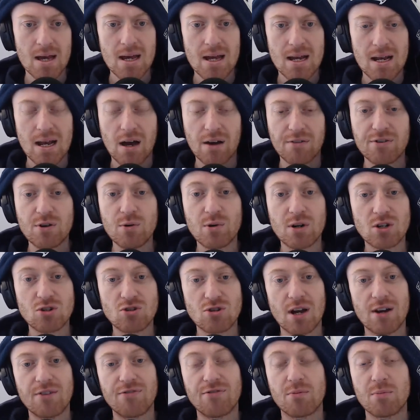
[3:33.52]
Now, if you want to
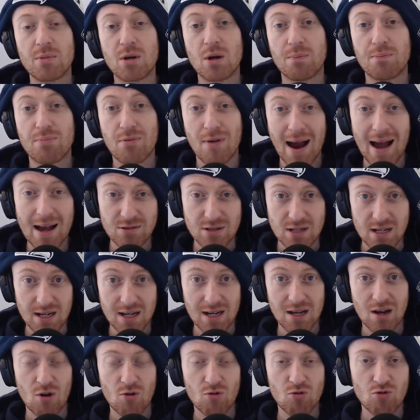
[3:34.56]
trade from your
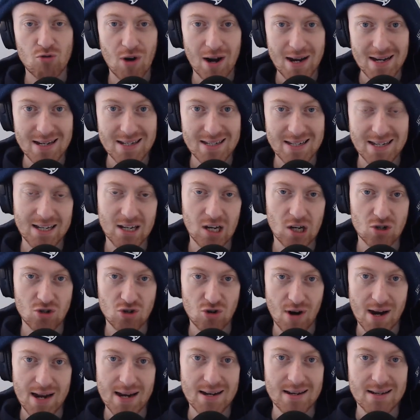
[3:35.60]
browser, Racing
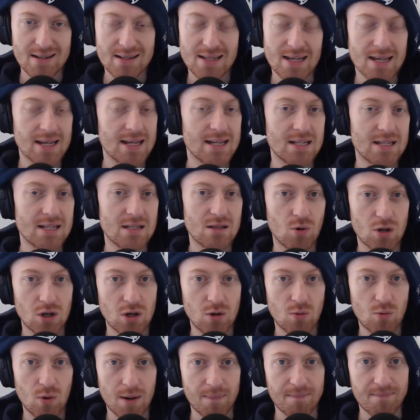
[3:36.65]
Traders is the one
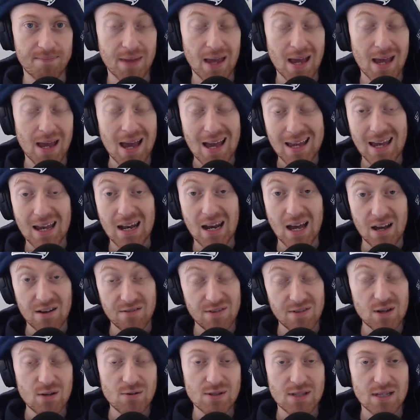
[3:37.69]
you want. Again,
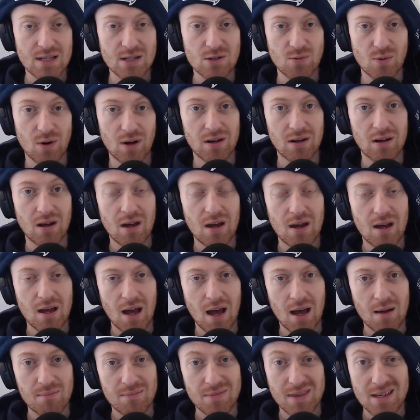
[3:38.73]
I've used this one.
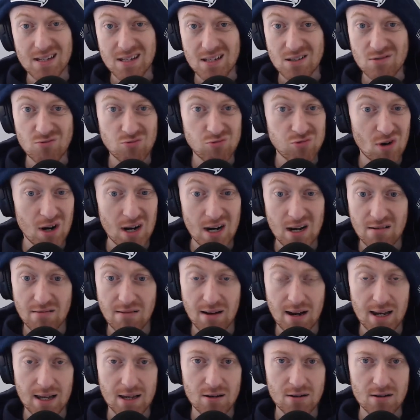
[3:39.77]
This is really,
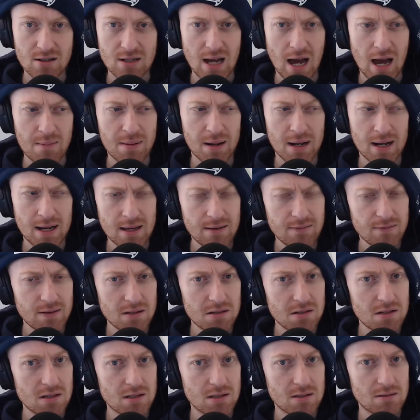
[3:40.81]
really good. I believe
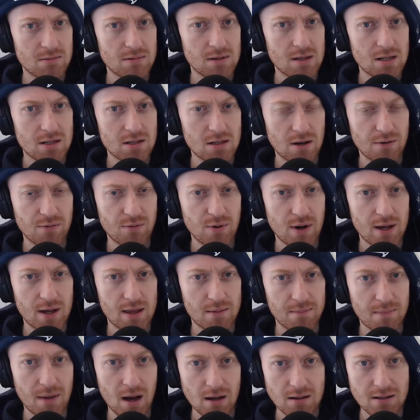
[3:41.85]
this is the software that
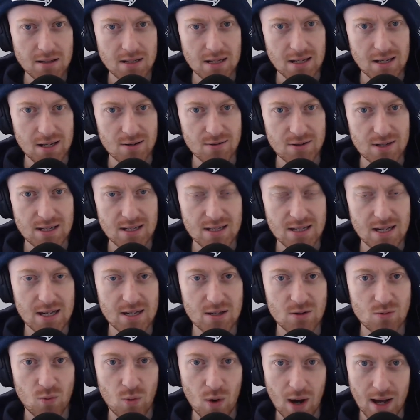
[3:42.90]
Martin uses
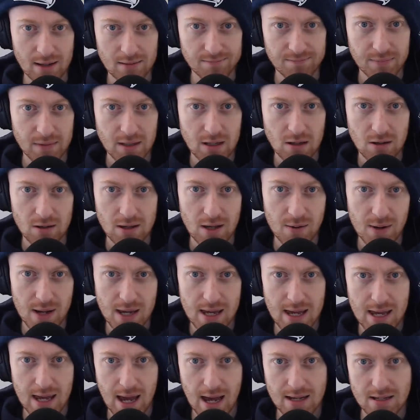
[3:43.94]
as well, although
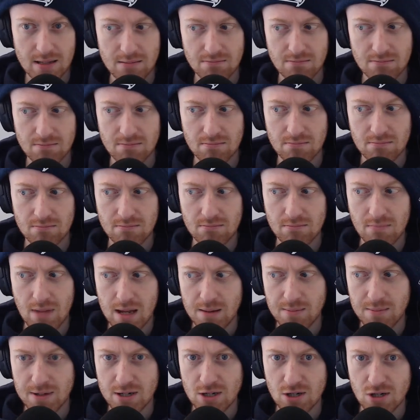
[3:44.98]
he has
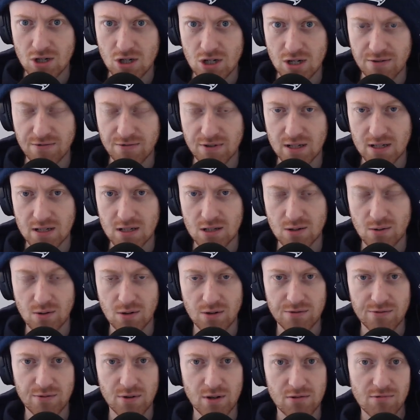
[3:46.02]
maybe just shifted to
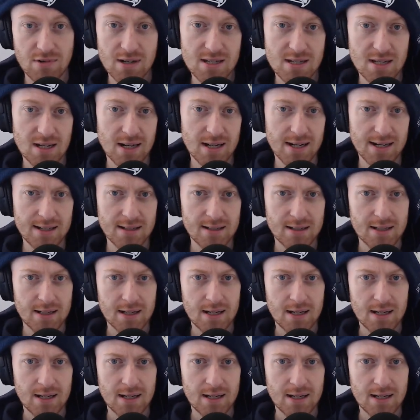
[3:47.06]
another one recently.